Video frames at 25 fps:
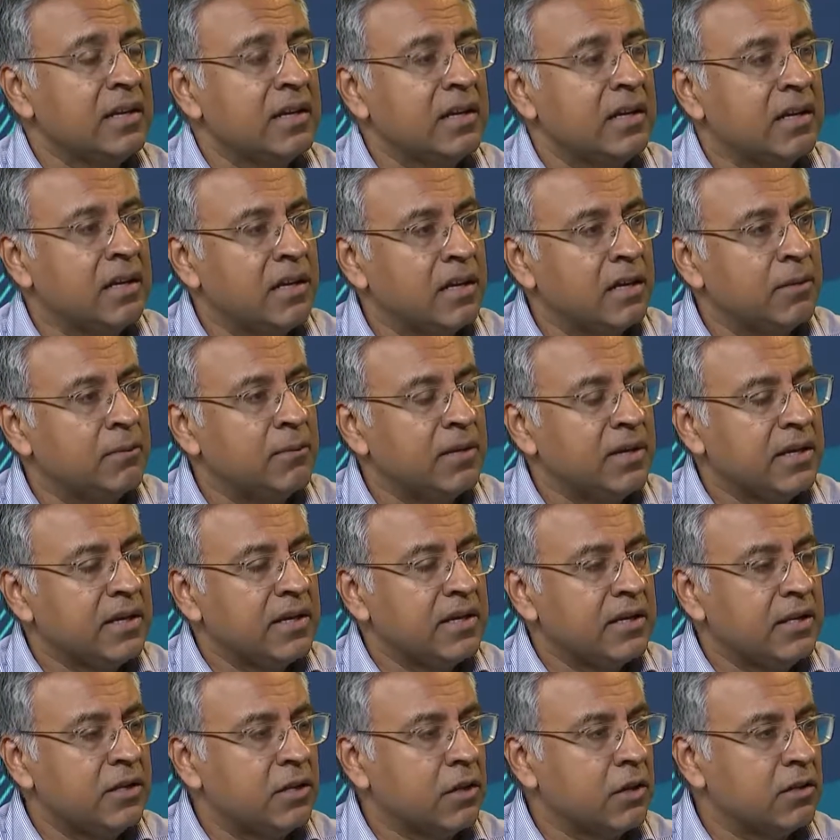
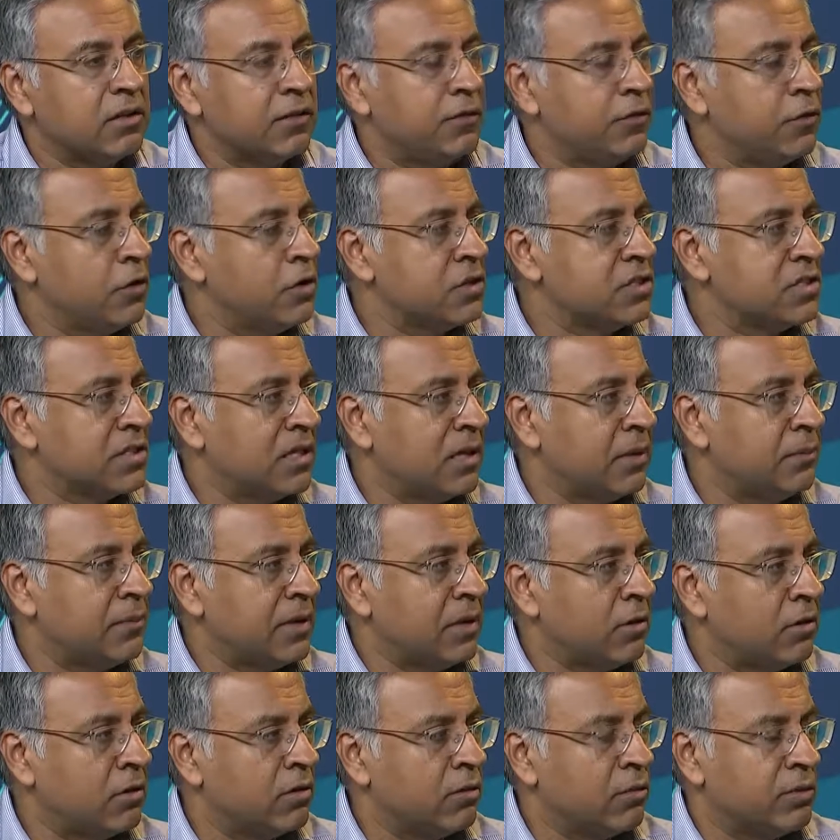The first time
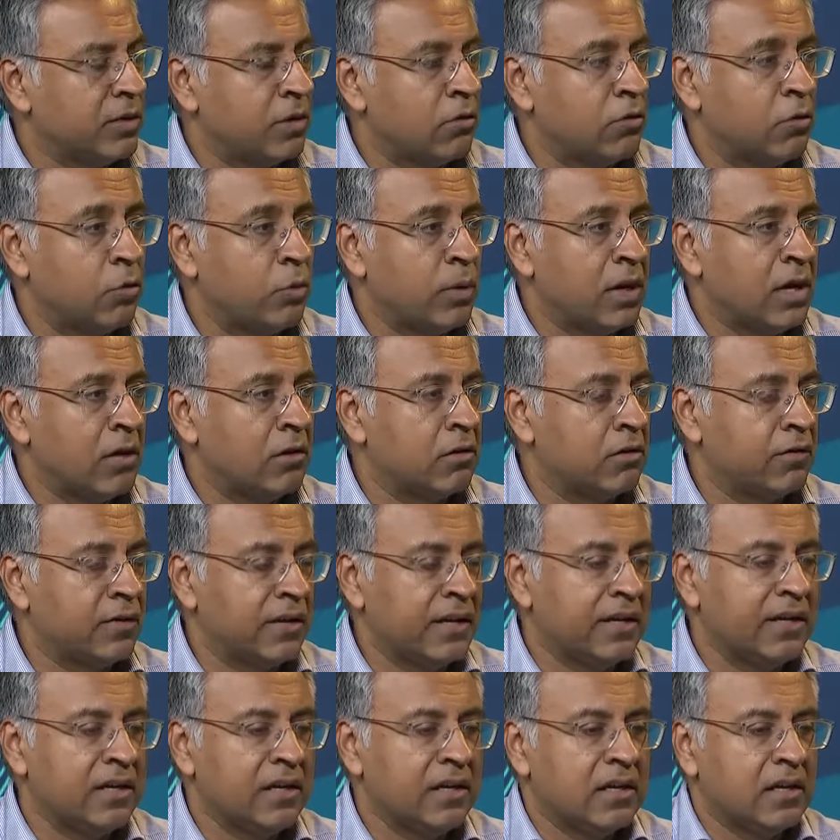they're aware of
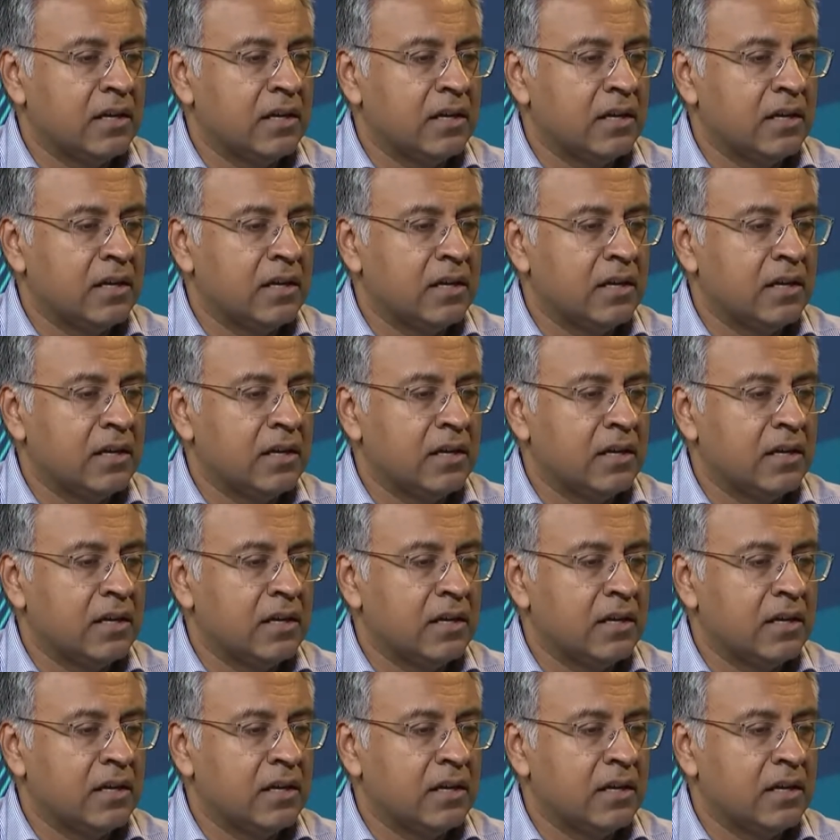a